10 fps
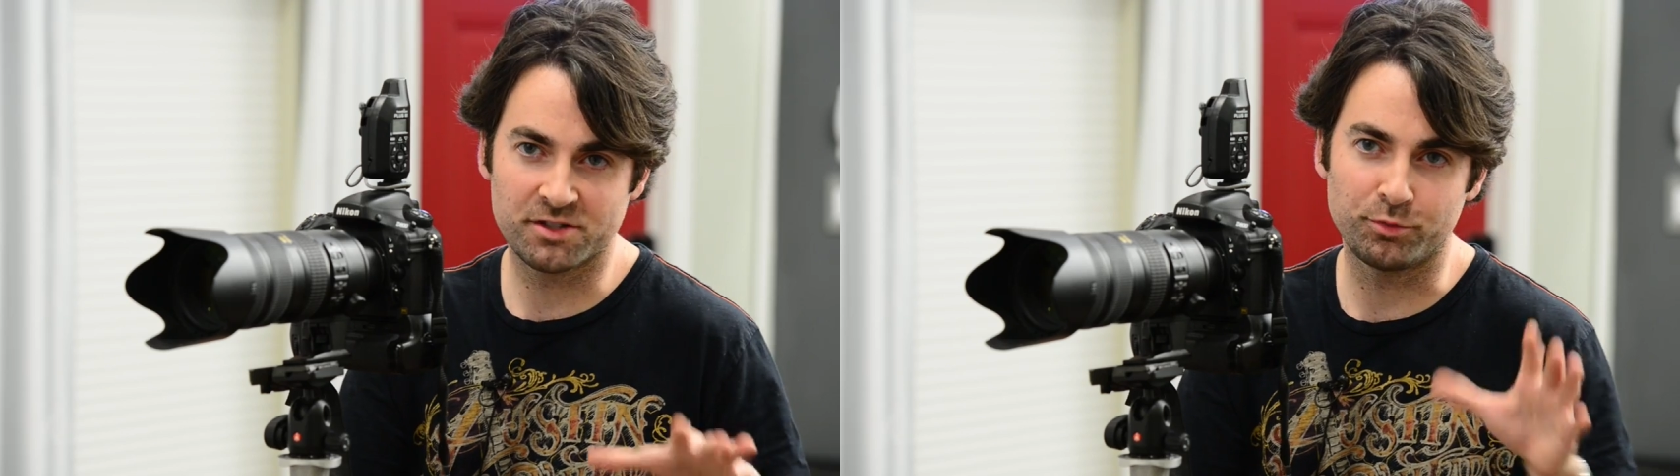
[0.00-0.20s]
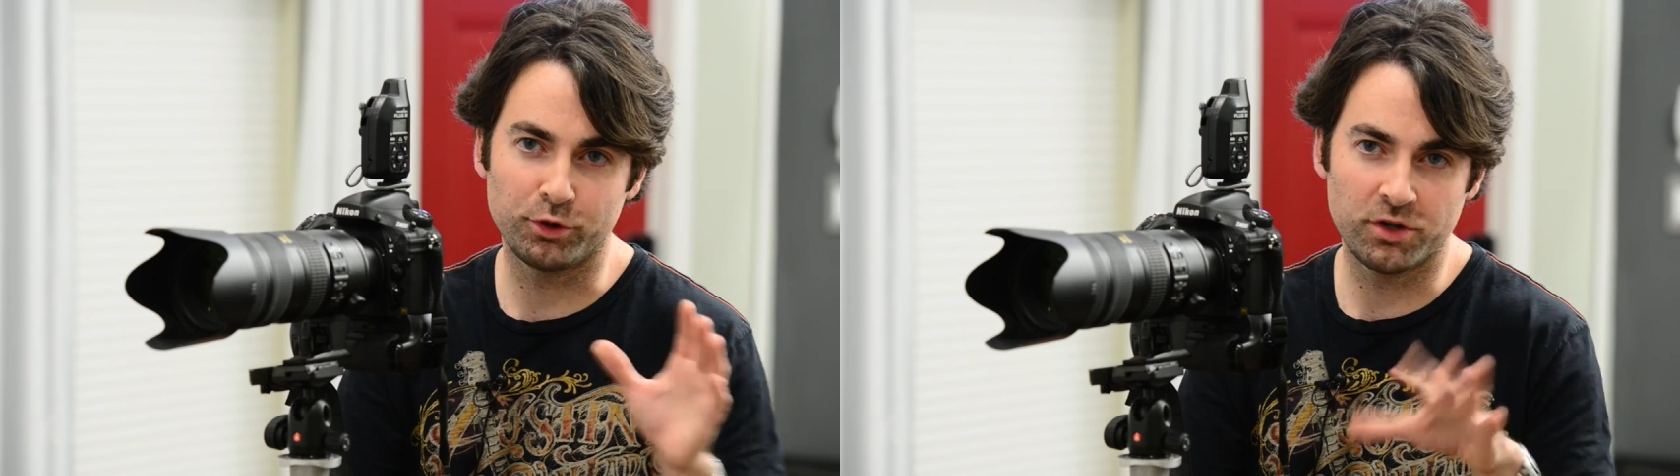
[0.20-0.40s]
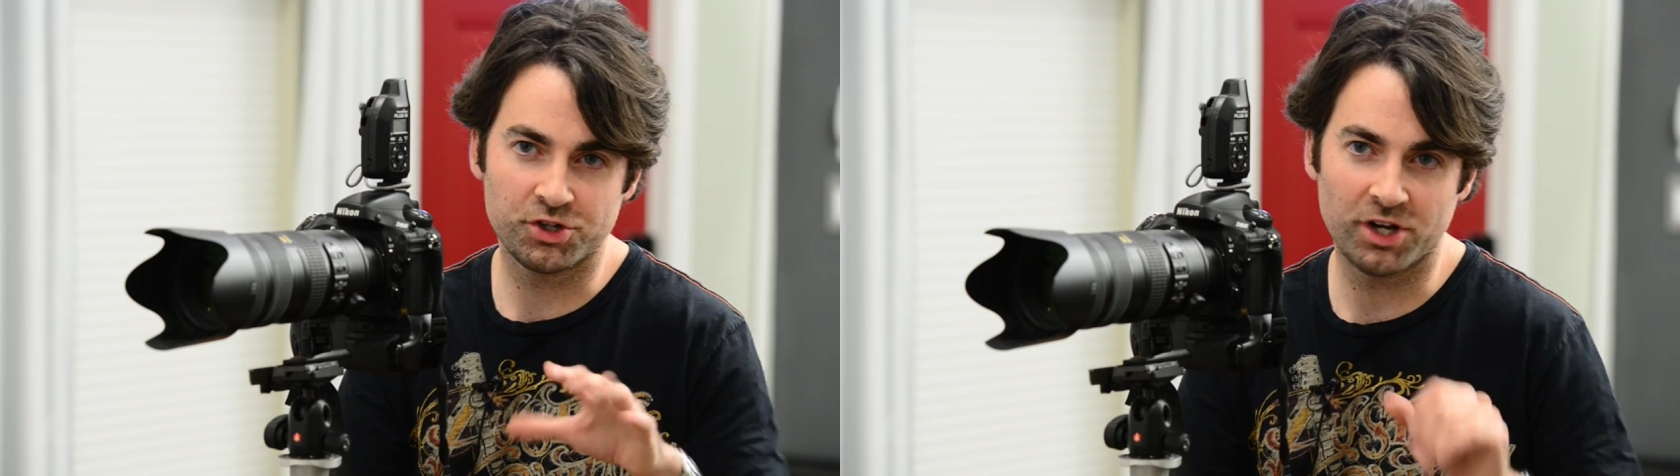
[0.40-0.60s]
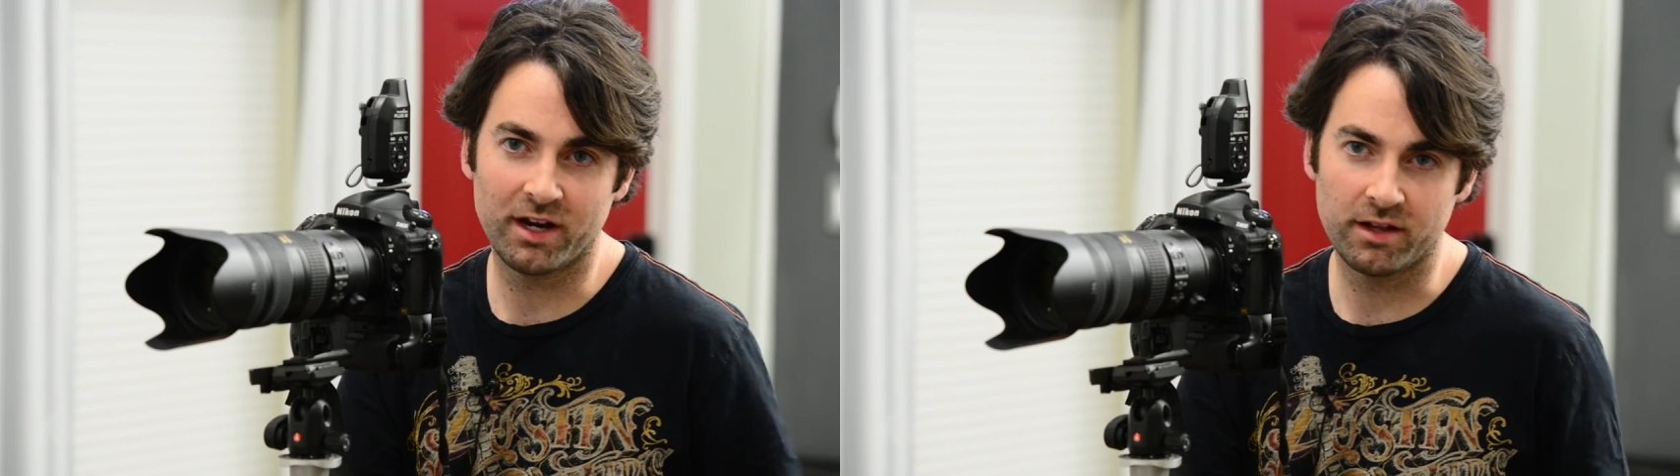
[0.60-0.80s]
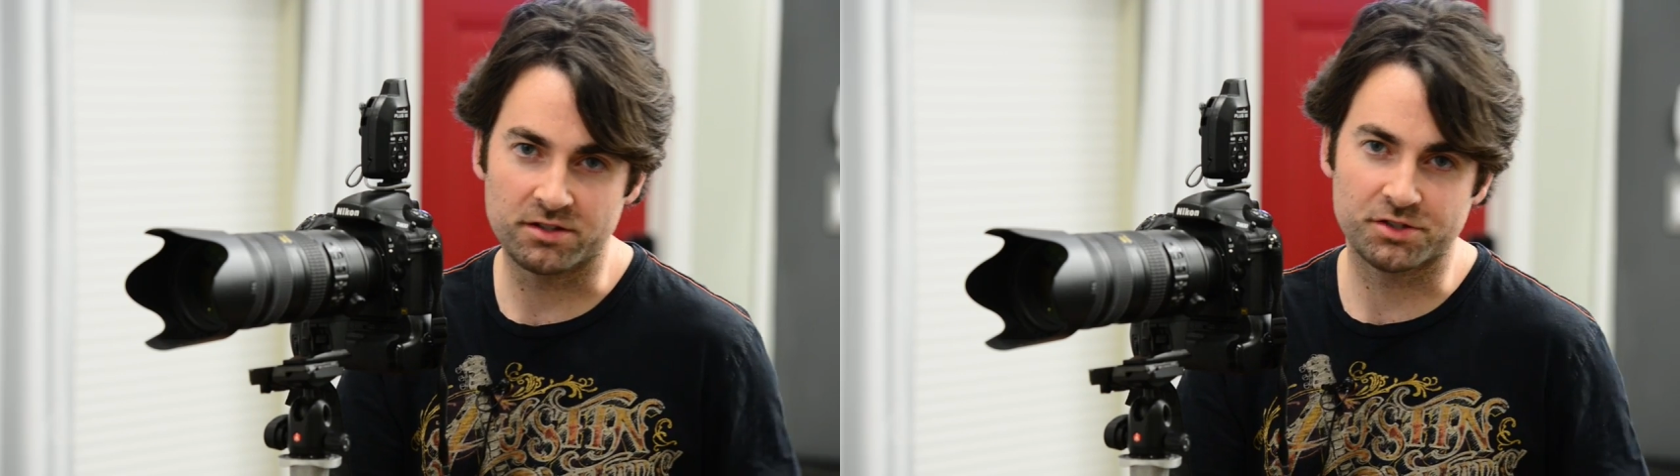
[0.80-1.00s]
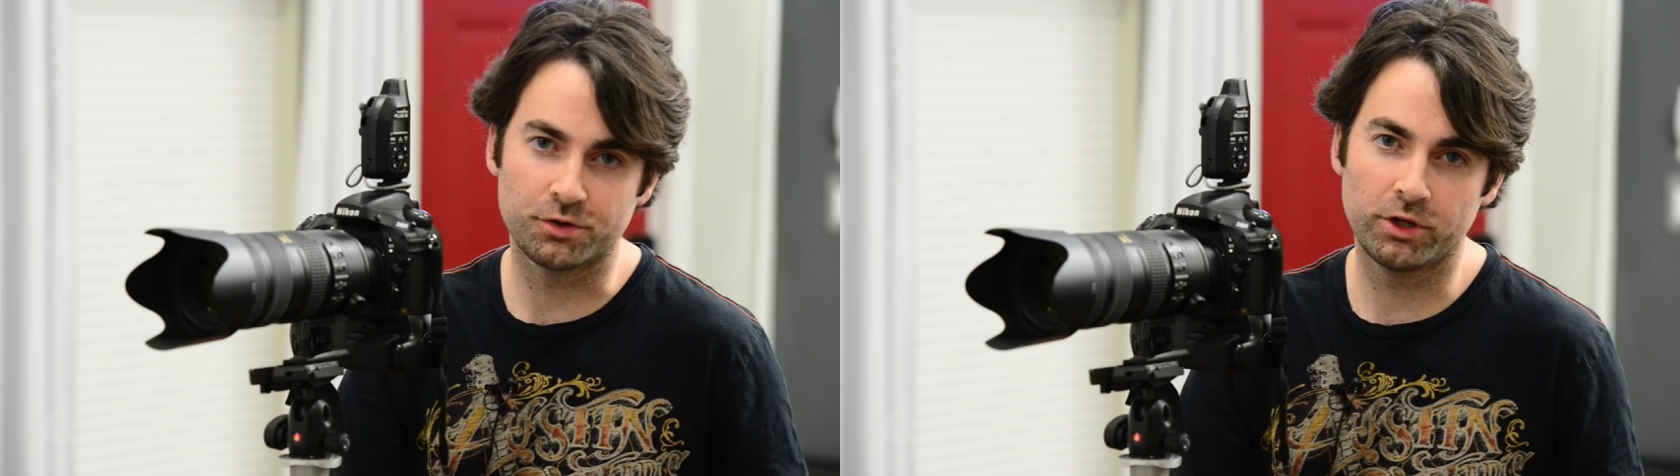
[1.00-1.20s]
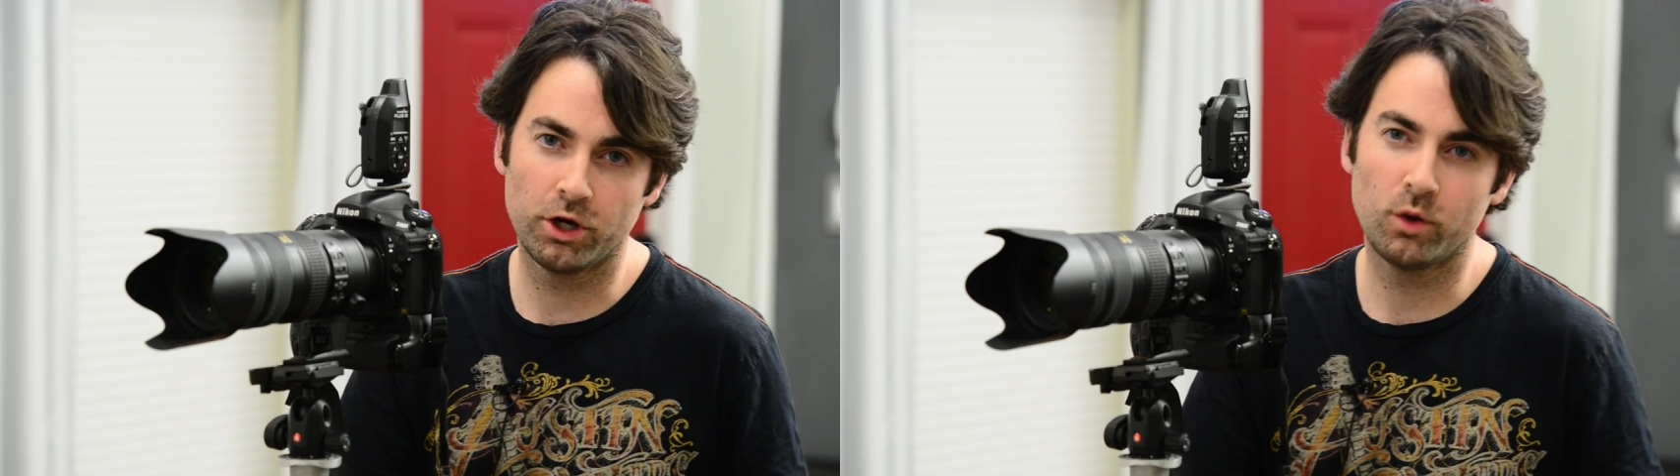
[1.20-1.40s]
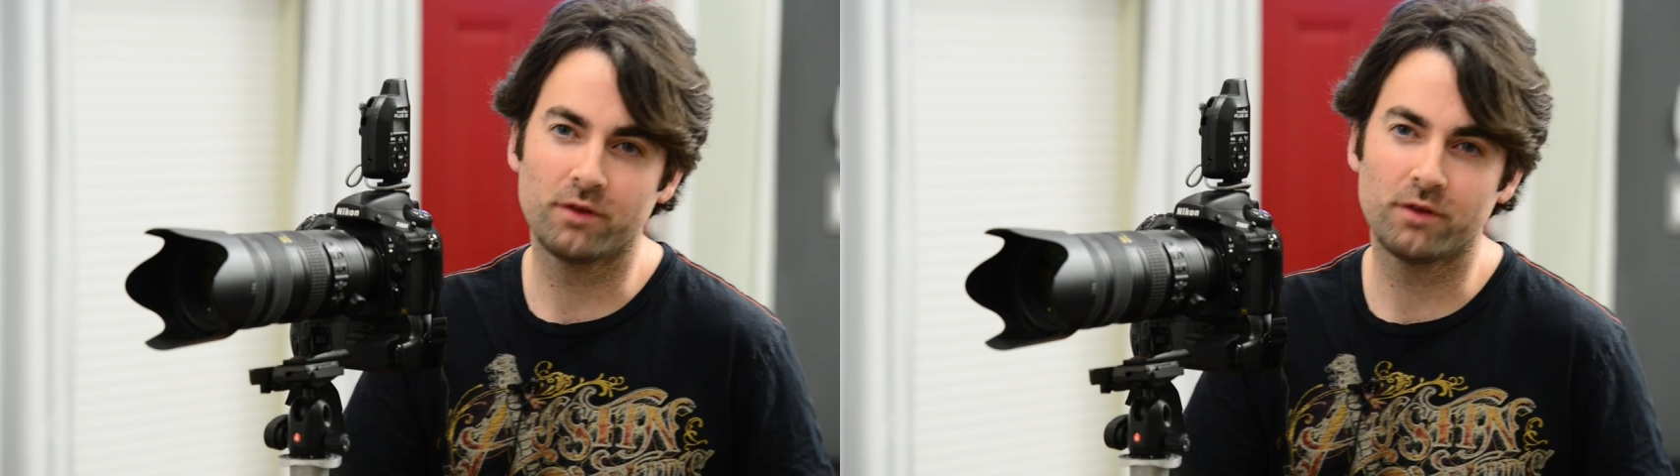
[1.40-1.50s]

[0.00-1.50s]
the beauty shot in the studio.